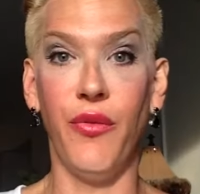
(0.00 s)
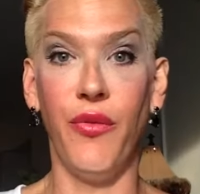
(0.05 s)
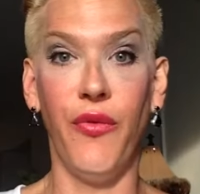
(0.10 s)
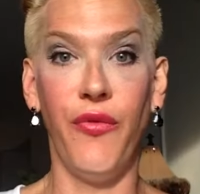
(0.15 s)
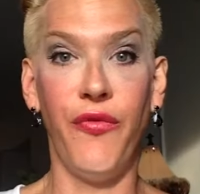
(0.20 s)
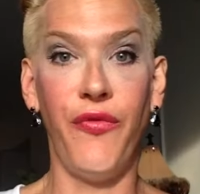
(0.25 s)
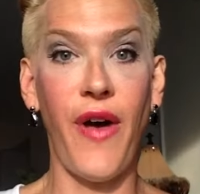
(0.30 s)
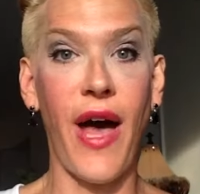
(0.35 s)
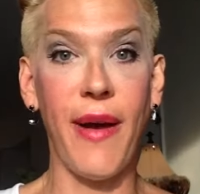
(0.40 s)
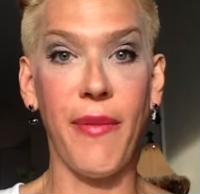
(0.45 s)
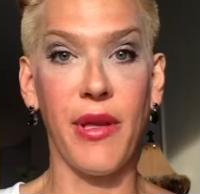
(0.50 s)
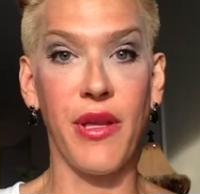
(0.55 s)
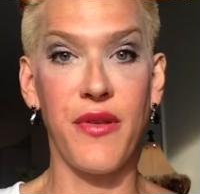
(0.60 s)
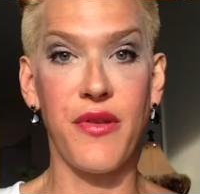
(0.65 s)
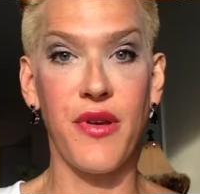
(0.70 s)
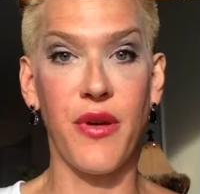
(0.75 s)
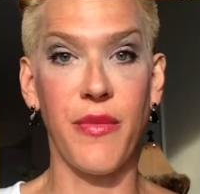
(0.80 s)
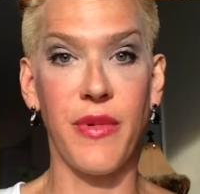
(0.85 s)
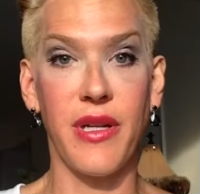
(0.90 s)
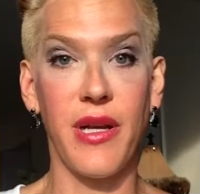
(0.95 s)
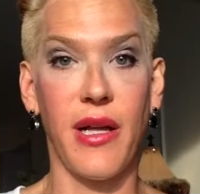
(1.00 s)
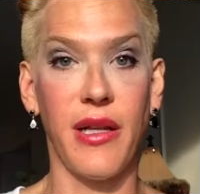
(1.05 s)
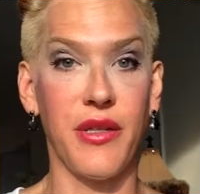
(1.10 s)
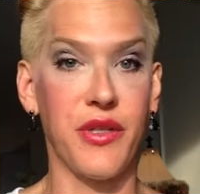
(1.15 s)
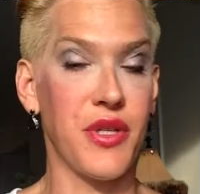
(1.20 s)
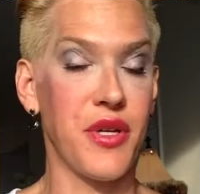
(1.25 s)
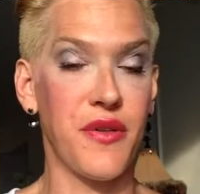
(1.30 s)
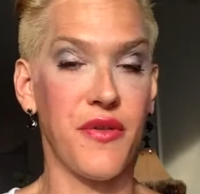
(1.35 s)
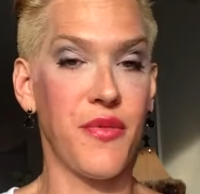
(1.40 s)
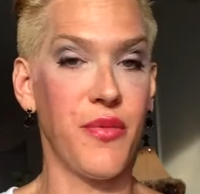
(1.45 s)
fabulous
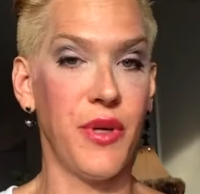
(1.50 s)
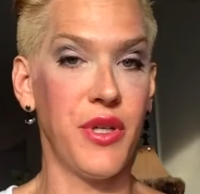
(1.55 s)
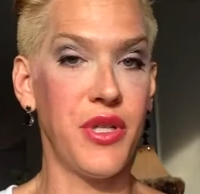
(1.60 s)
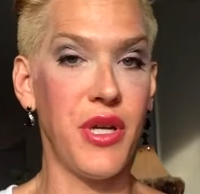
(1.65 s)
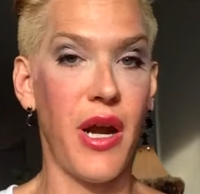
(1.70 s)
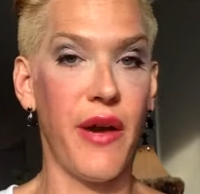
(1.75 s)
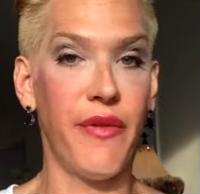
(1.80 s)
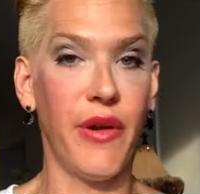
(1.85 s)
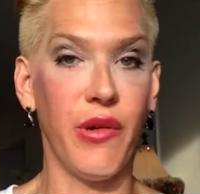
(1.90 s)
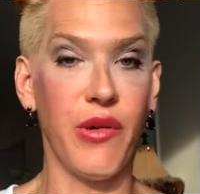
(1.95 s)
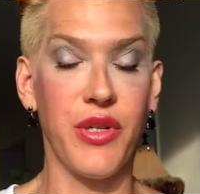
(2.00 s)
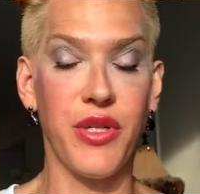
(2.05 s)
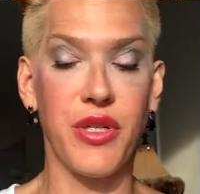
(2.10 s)
dermatologist, which everyone